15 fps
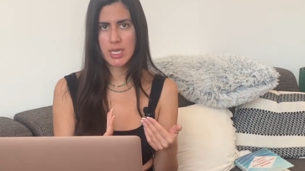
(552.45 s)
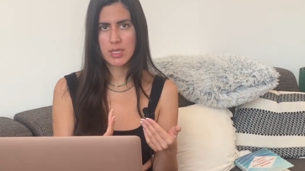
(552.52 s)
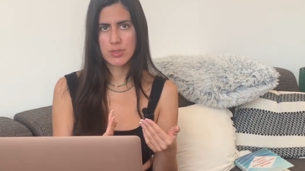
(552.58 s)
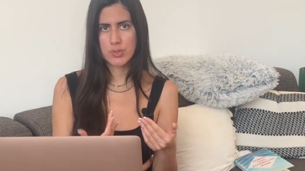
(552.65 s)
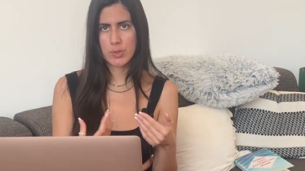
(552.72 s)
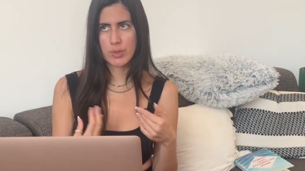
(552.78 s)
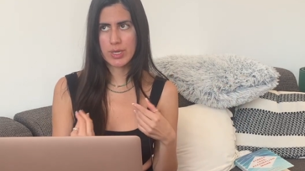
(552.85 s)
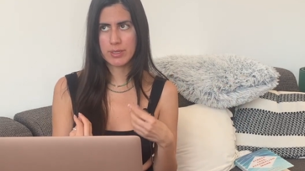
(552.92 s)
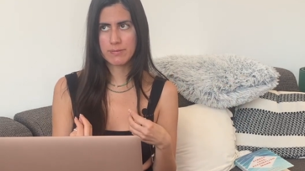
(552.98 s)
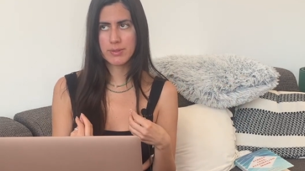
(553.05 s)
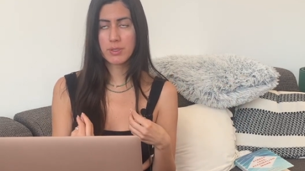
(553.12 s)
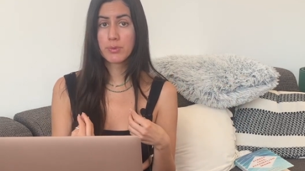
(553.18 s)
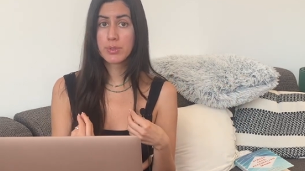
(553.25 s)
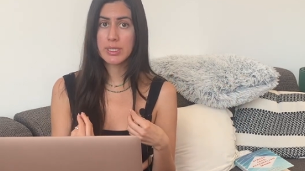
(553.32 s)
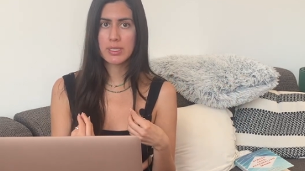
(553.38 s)
So I feel
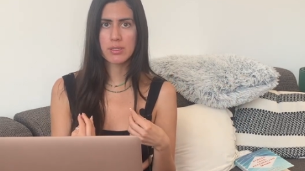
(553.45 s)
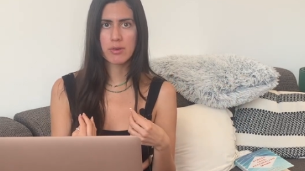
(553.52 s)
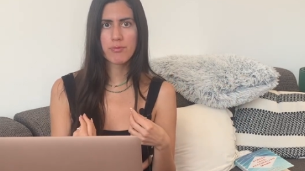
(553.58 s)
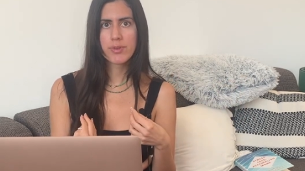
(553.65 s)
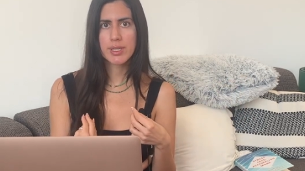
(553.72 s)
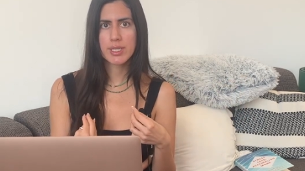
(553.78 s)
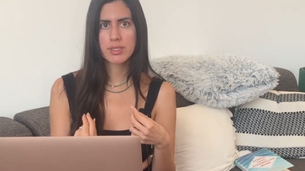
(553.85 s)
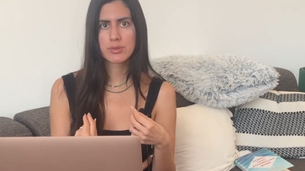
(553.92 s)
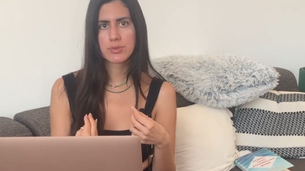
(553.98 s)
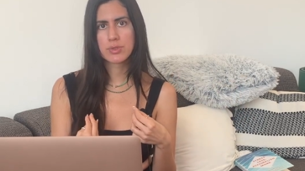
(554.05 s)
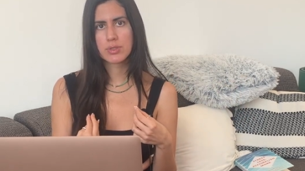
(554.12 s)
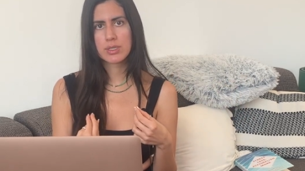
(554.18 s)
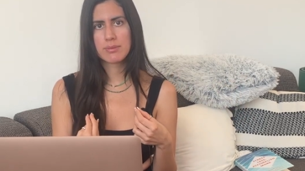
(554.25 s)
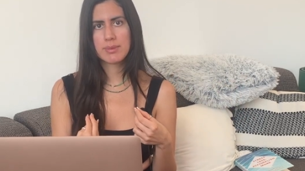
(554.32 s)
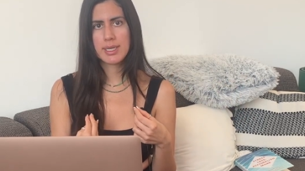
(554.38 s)
really confident to
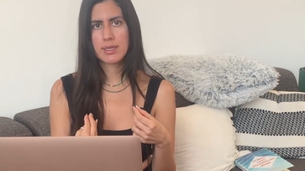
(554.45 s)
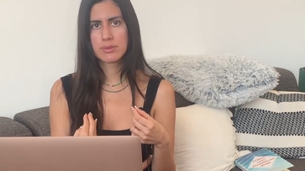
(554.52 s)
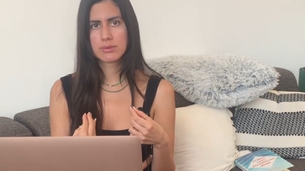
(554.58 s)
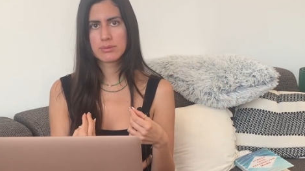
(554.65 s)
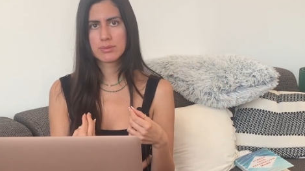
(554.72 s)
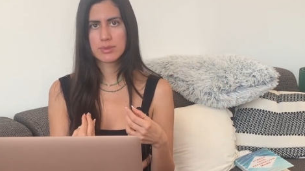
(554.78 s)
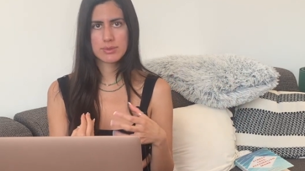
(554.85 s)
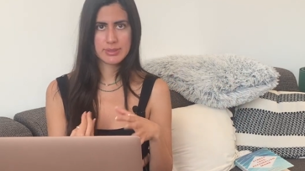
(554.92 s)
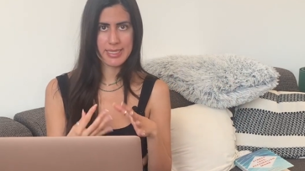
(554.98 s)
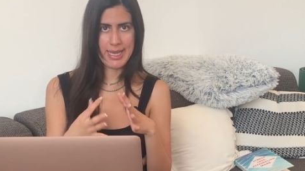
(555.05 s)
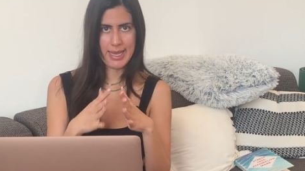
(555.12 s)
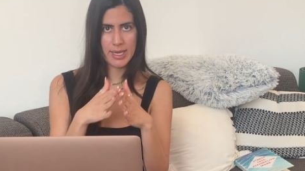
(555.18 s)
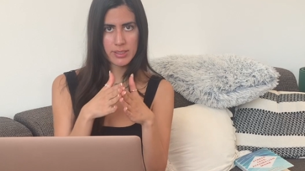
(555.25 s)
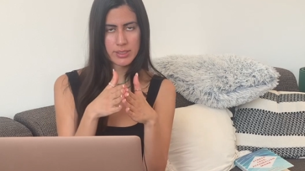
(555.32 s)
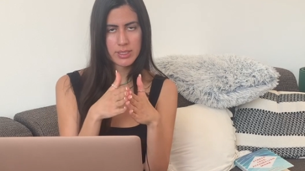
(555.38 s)
talk about that.